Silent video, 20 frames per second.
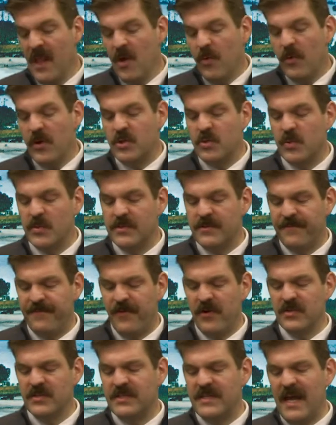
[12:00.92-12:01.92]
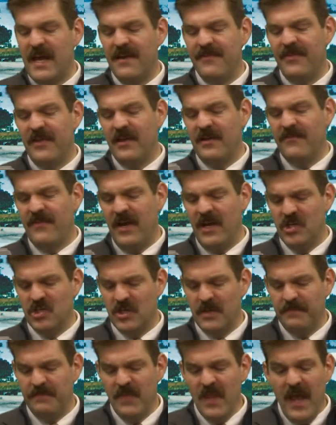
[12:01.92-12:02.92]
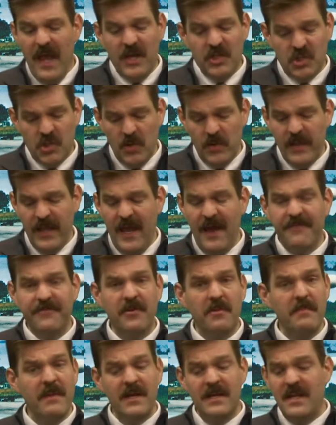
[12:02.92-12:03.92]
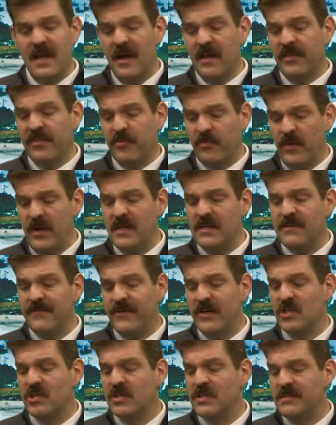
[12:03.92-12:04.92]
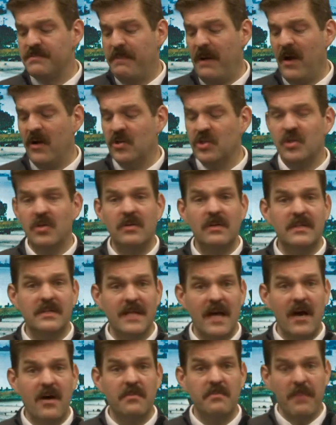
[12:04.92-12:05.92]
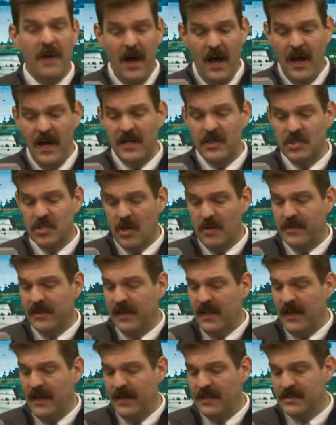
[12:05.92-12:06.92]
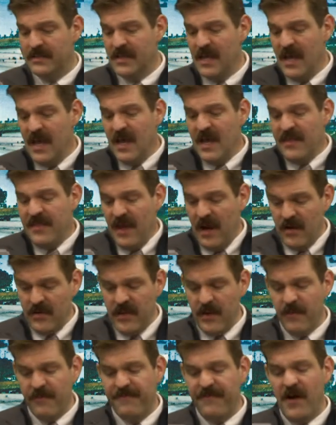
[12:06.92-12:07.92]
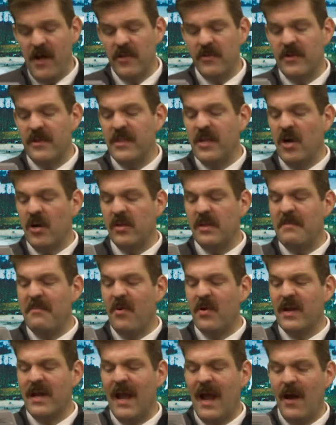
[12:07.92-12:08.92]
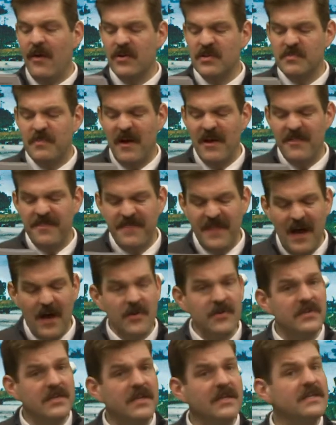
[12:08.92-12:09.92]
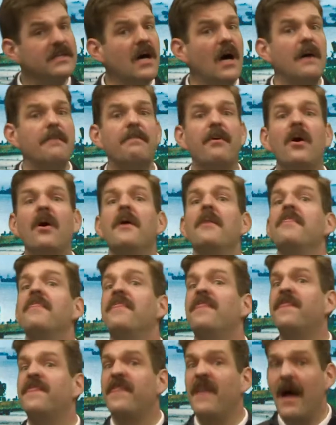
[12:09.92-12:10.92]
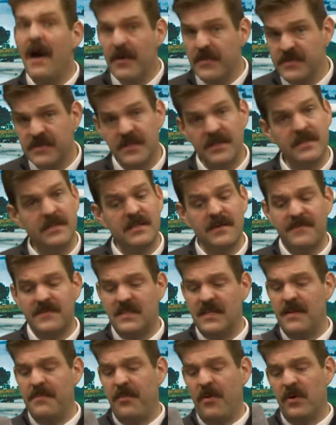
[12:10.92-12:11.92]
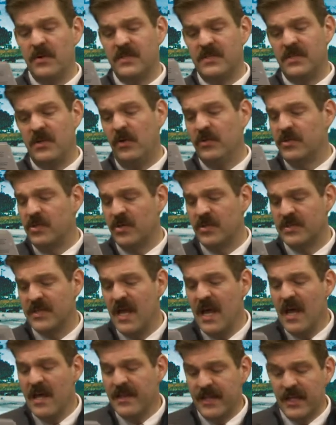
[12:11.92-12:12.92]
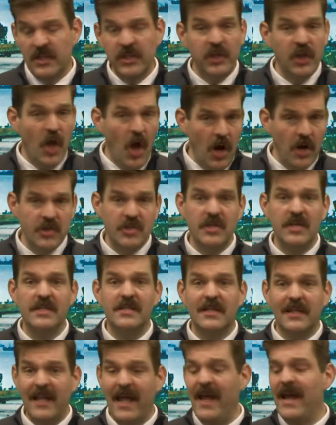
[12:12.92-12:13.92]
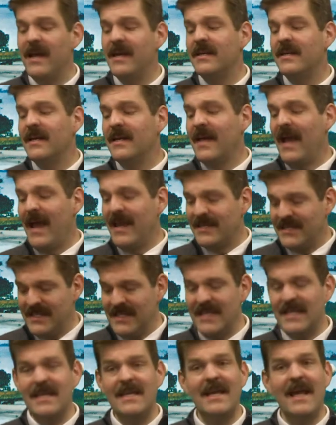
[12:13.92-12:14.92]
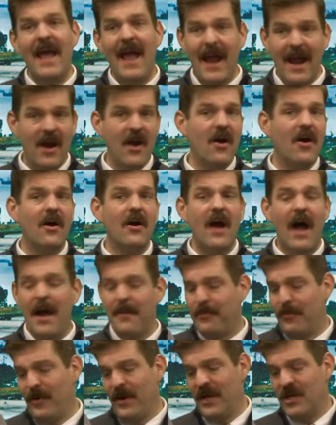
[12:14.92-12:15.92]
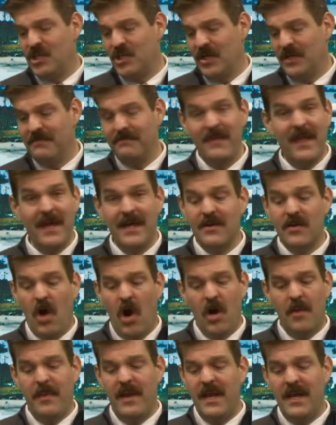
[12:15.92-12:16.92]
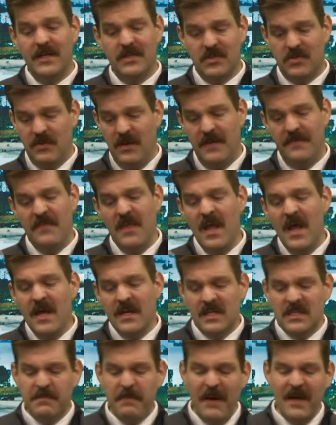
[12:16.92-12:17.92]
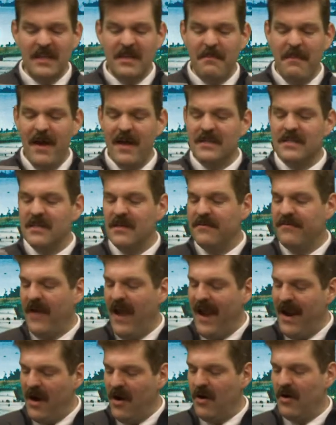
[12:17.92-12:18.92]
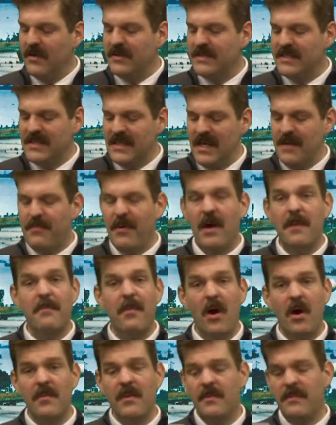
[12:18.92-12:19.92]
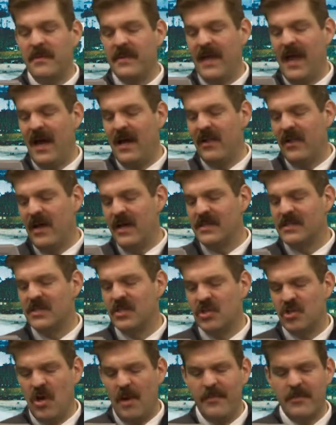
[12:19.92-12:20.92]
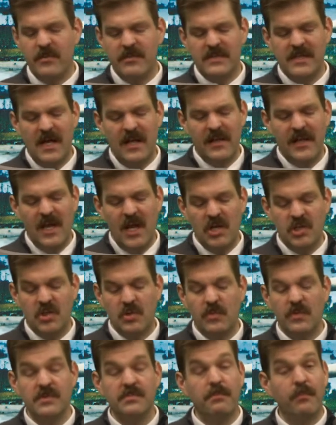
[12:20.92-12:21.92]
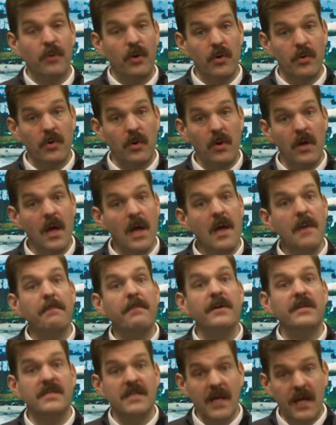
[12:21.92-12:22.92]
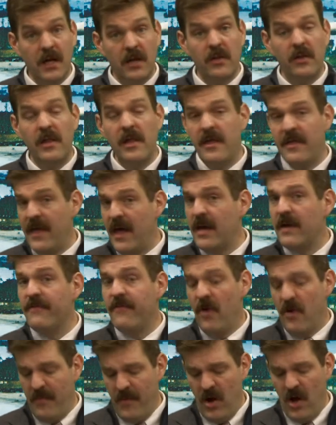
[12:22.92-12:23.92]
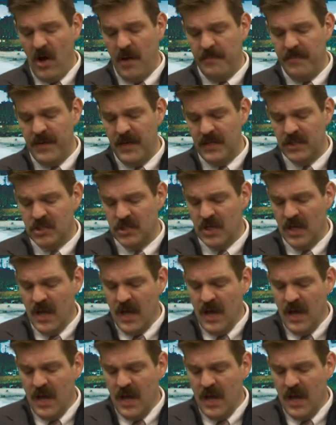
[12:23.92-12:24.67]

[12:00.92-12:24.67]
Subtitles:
which was the first day of the invasion. And shortly after midnight, 3 divisions parachuted down behind German lines. There they were followed in the early morning hours by thousands upon thousands of seaborne soldiers, the largest land, sea, air operation in Army history. Despite the massive air and sea bombardment by the Allies, the German retaliation was brutal, particularly that of Omaha Beach.